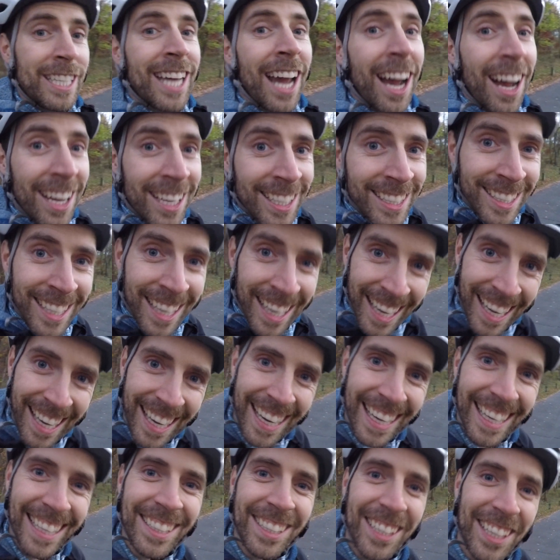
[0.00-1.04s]
dusk
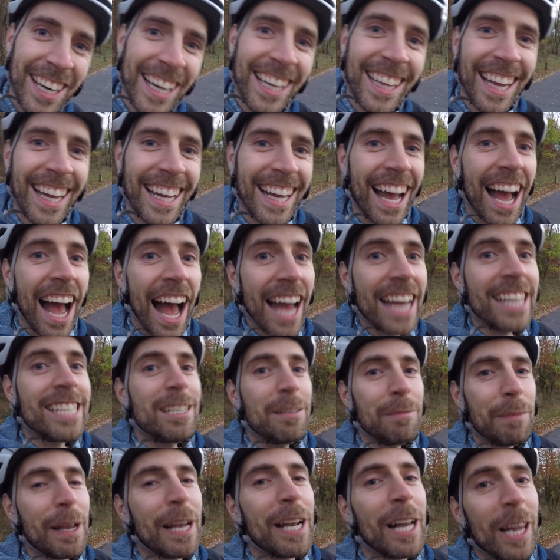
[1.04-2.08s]
and you're on like a
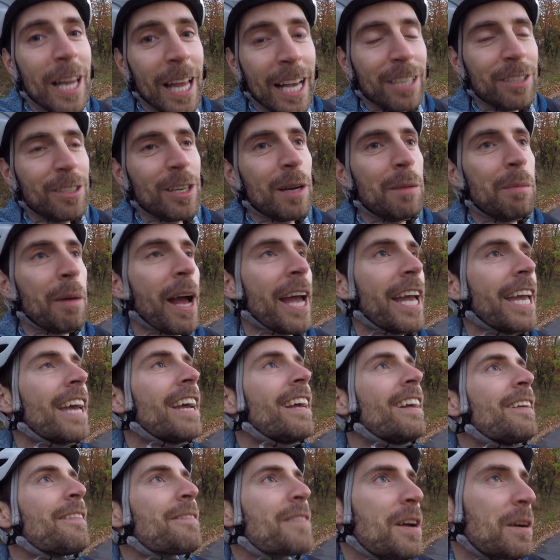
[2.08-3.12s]
high-speed electric bike,
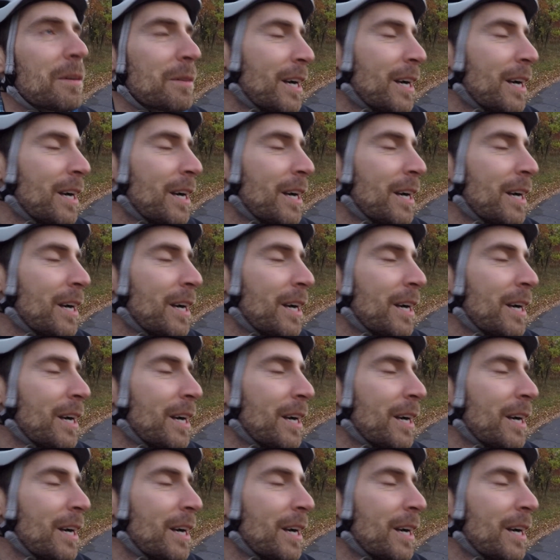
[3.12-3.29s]
a